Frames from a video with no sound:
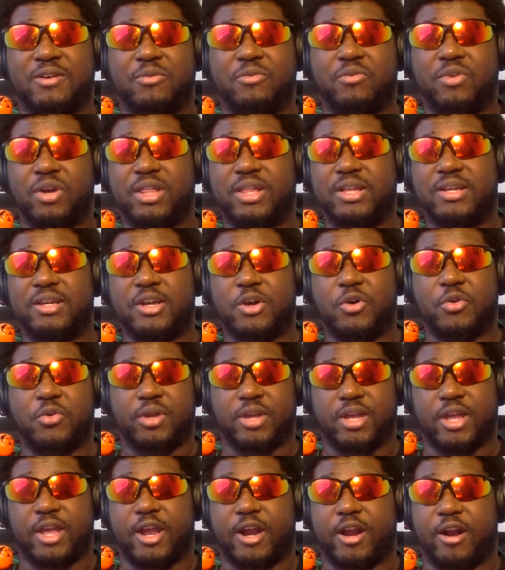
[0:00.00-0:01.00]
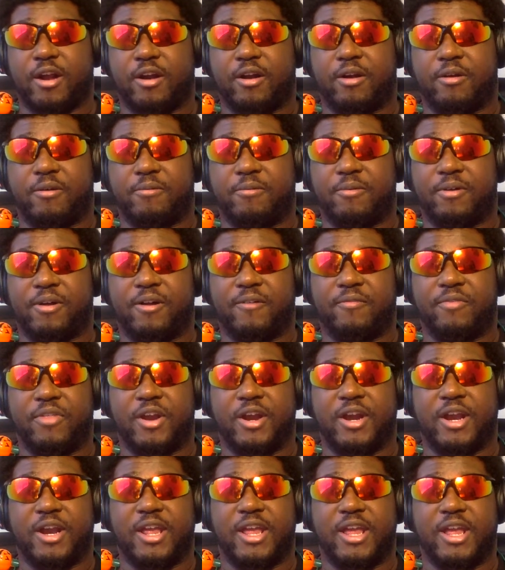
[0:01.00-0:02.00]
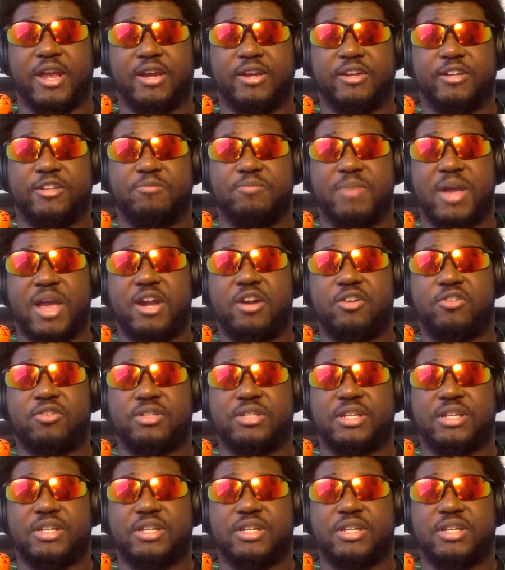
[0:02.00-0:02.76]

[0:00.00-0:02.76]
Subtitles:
really don't care of their hand in this battle.